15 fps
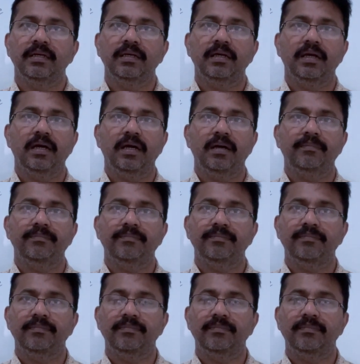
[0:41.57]

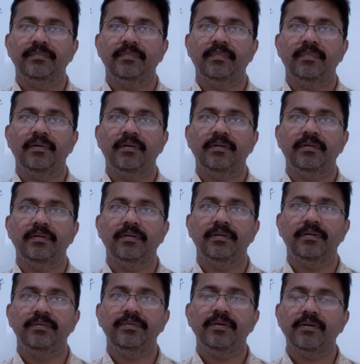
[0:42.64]

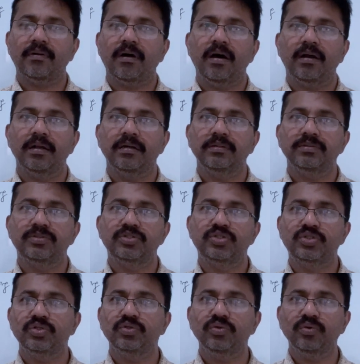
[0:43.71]
There are
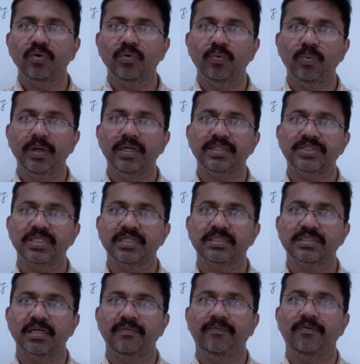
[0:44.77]
two versions
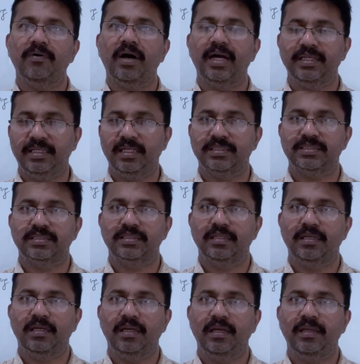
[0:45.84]
for IELTS.
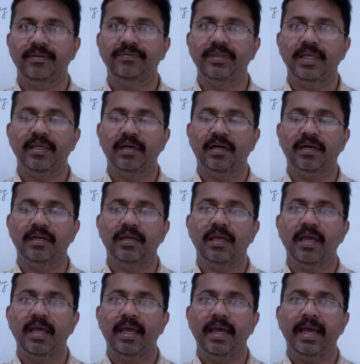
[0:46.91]
They are
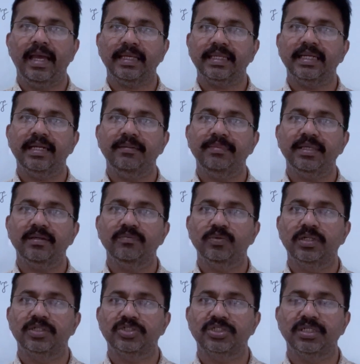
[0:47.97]
academic
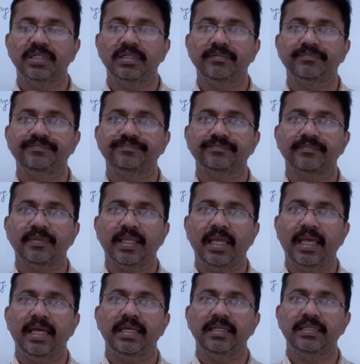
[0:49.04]
version
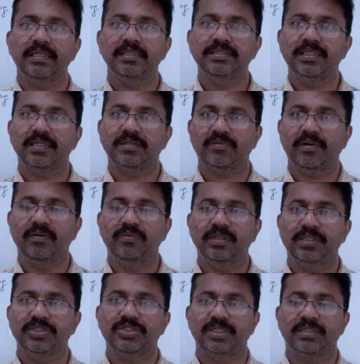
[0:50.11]
and general
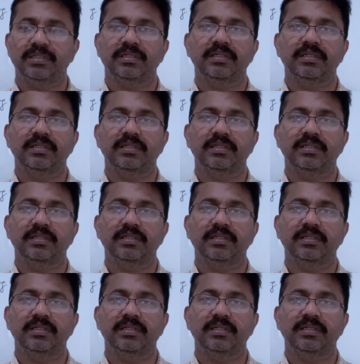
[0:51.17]
version.